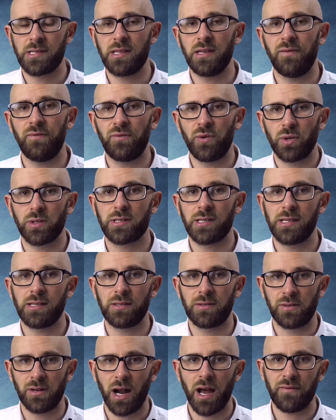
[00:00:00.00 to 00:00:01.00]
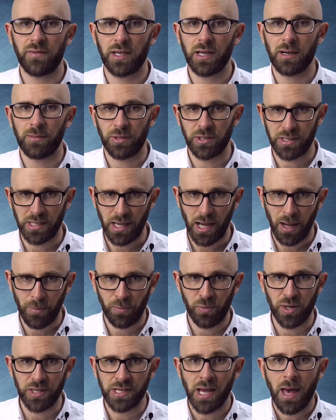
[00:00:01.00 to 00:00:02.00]
the forces driving a body
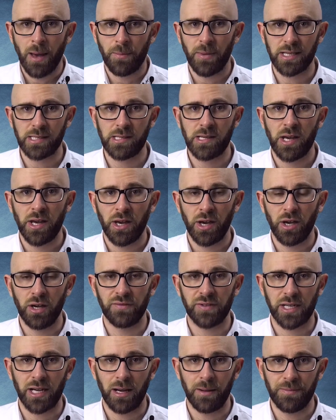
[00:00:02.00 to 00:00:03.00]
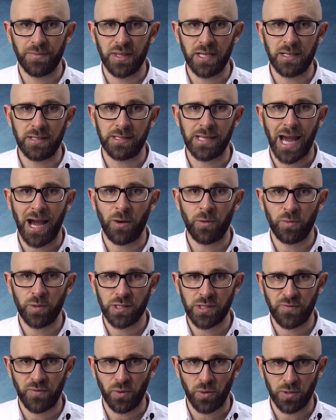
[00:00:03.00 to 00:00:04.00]
upward must overcome the
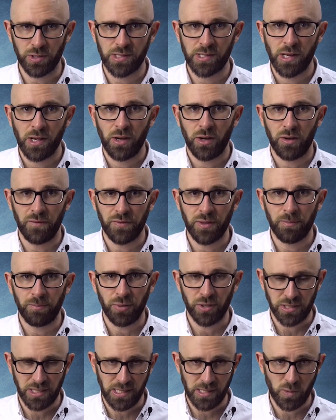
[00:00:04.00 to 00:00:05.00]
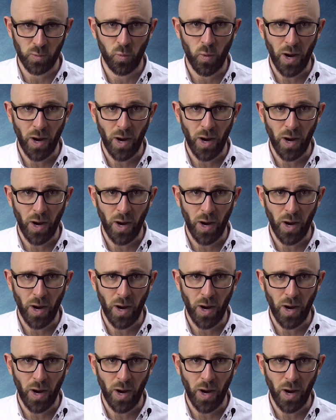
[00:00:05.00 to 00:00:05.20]
downward force of the body's